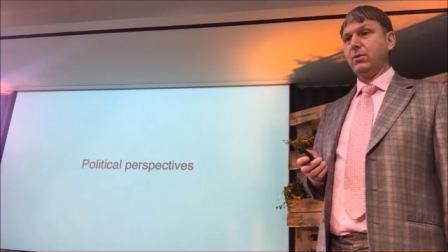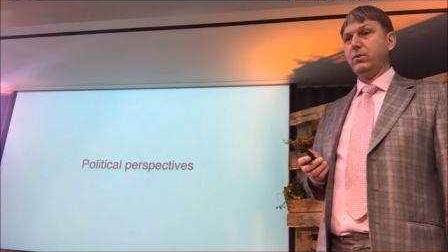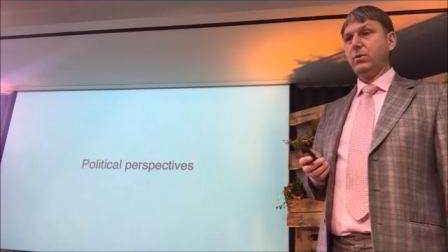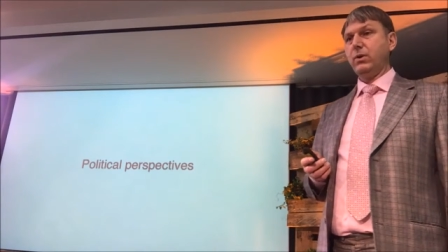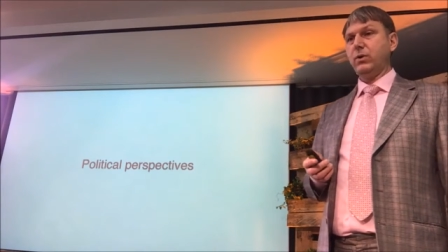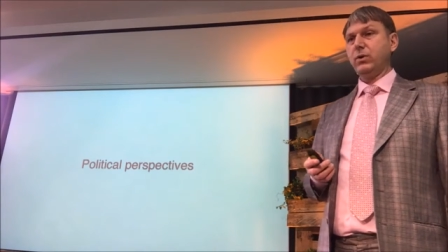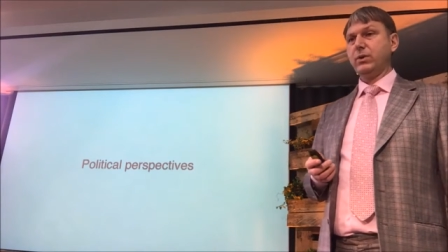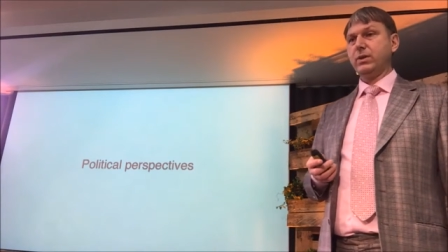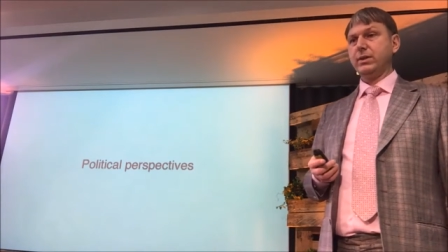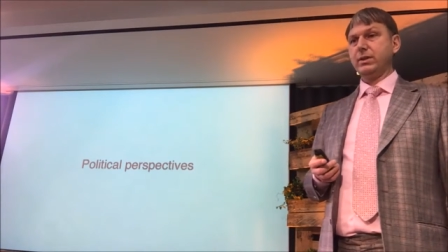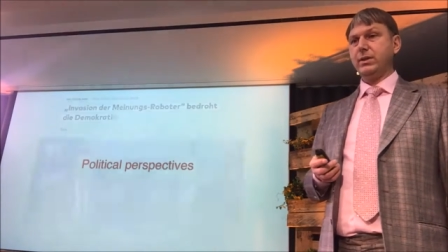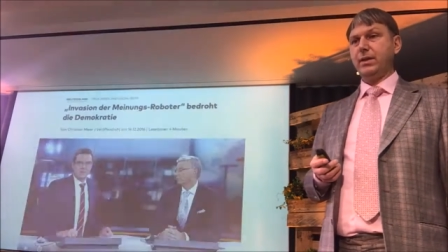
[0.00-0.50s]

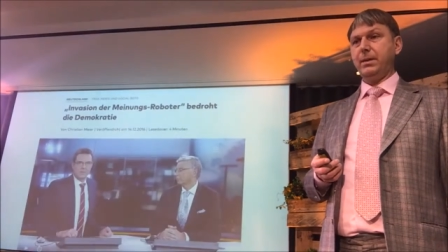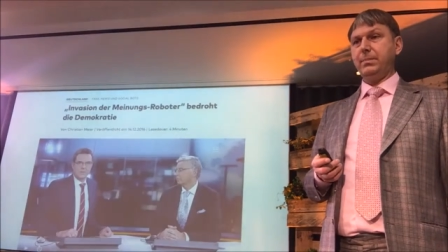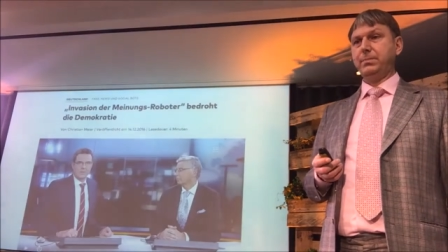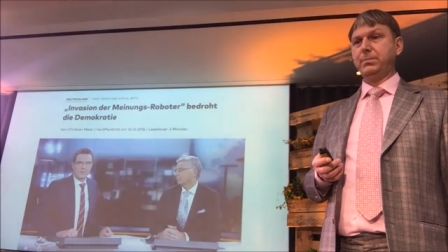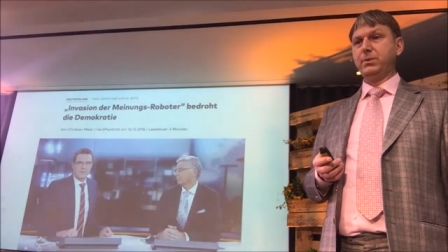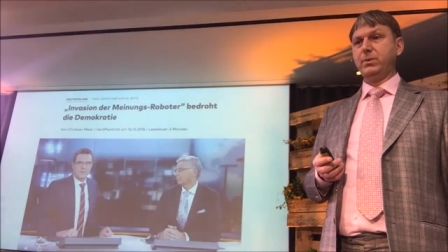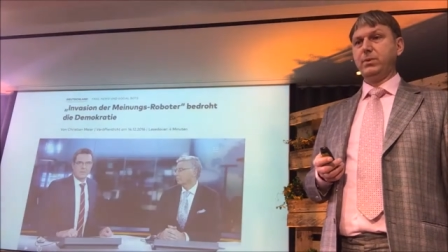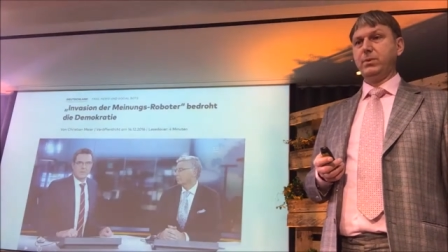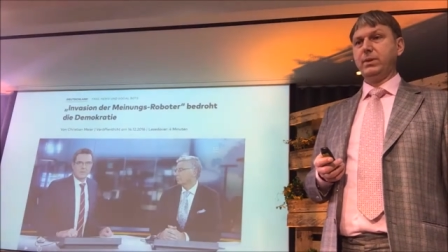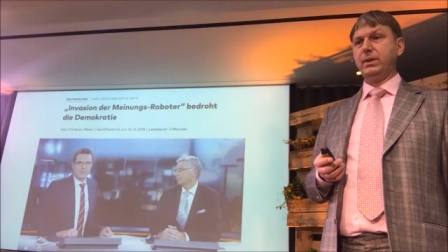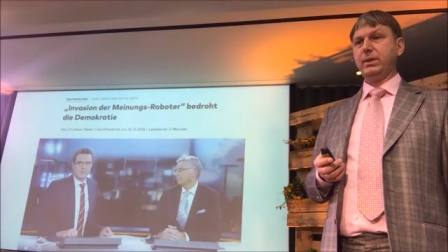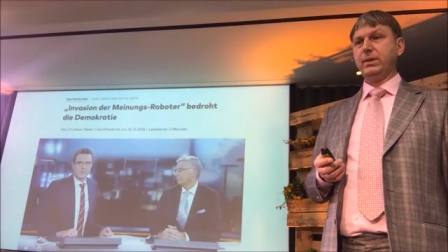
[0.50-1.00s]
woken
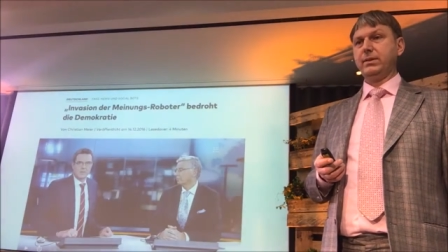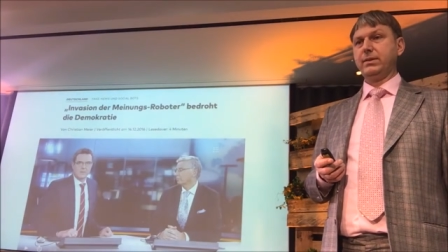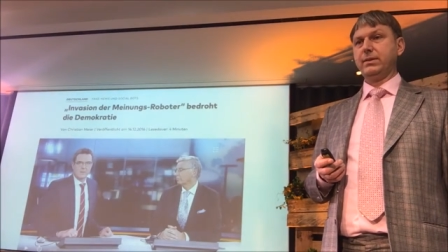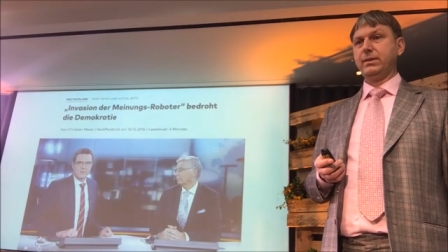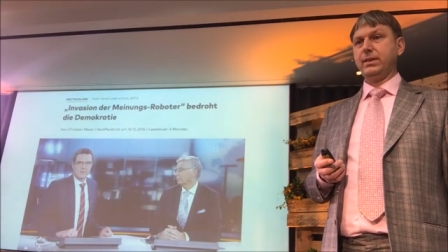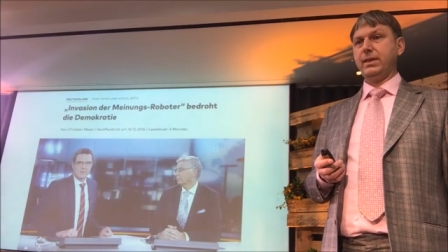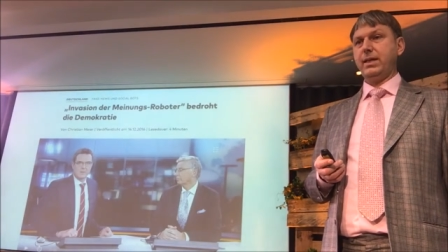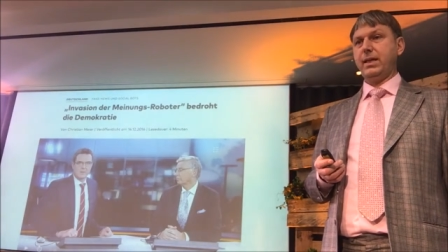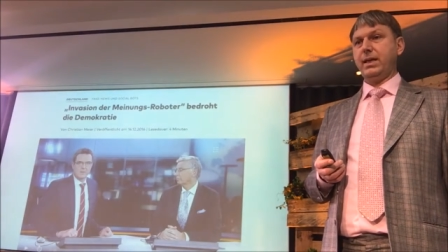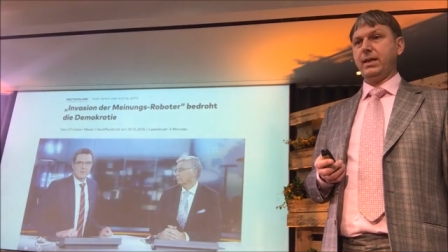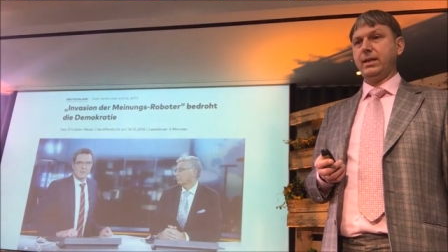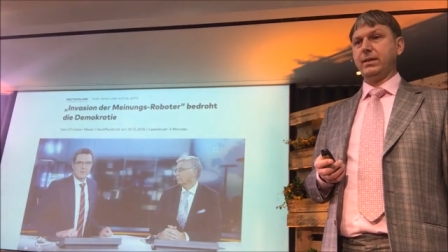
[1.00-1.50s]
up to it
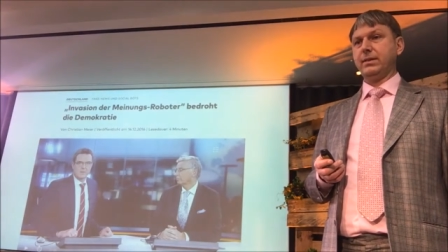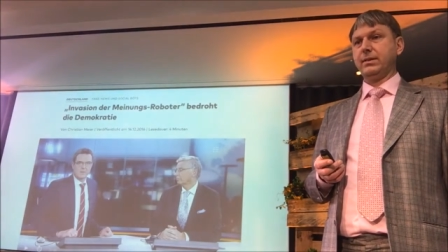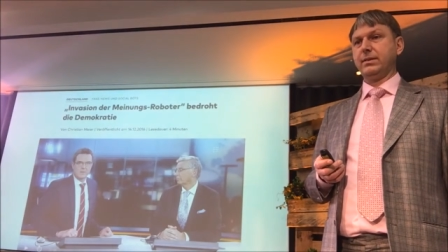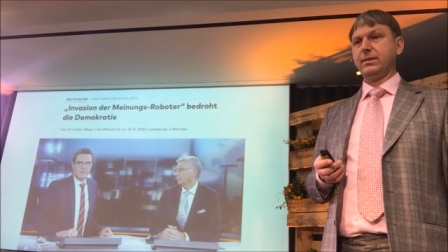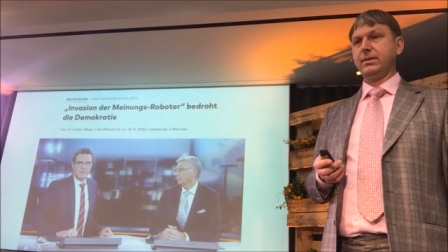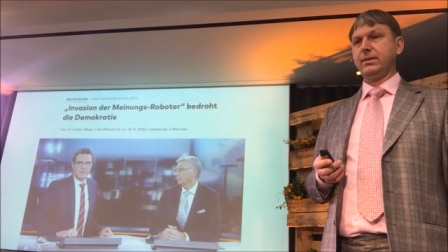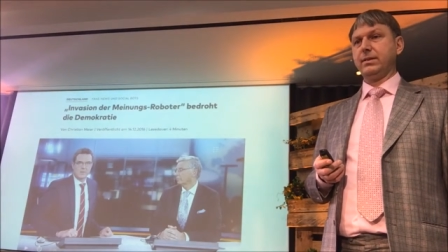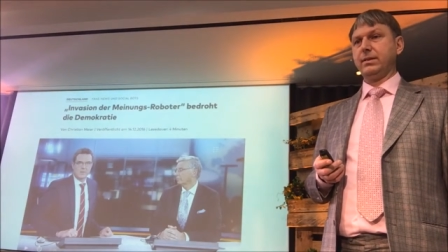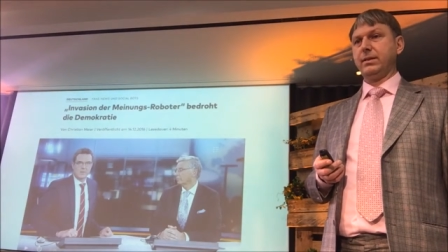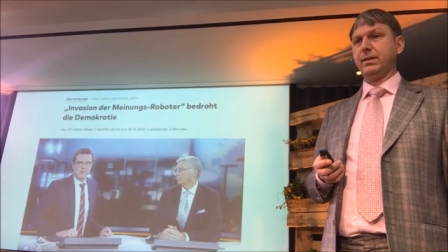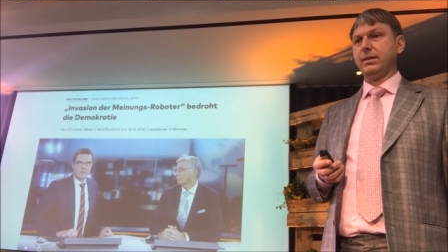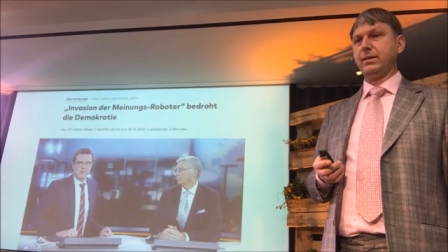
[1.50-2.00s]
and
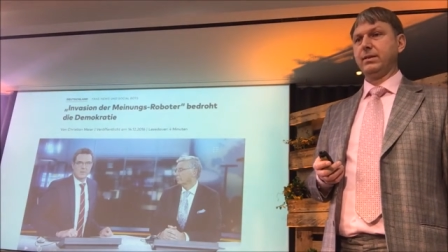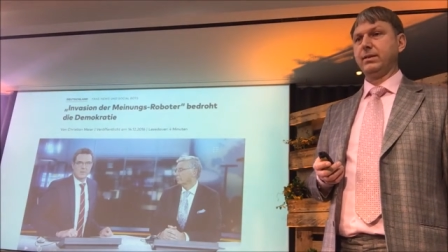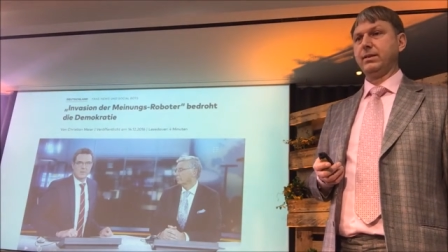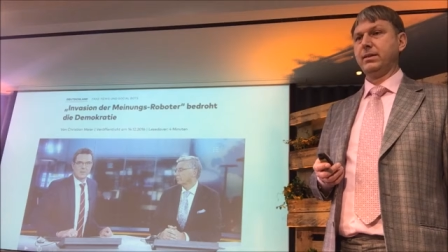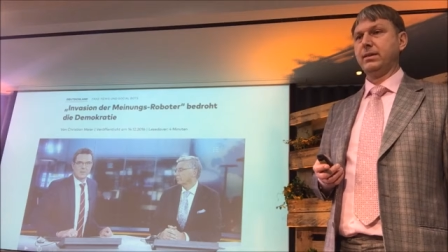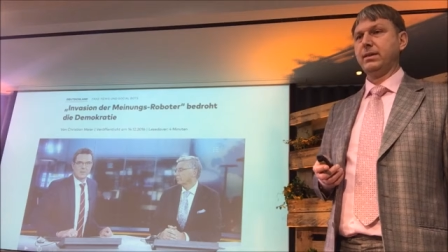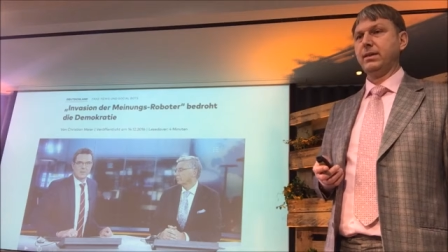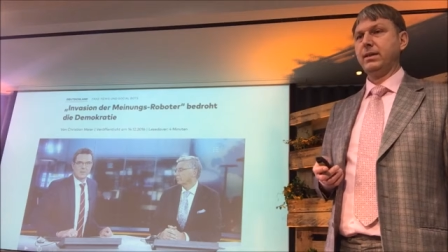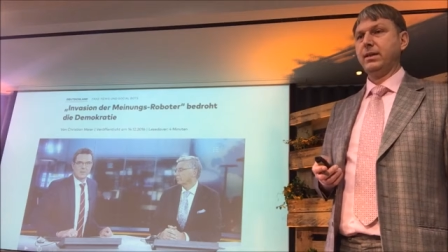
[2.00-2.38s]
uh,